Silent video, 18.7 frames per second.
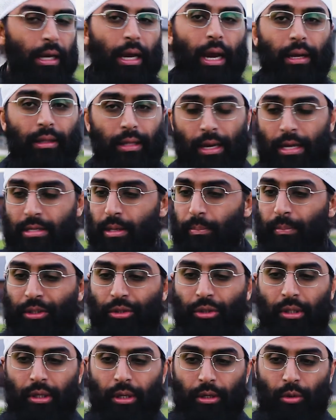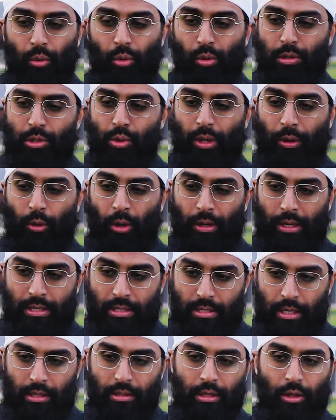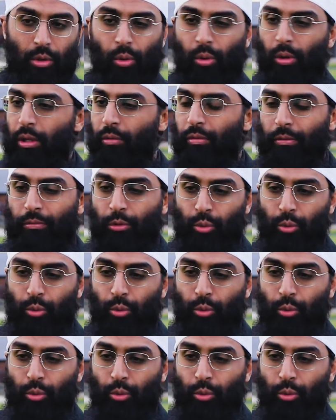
and then as I mentioned, it also got extended all the way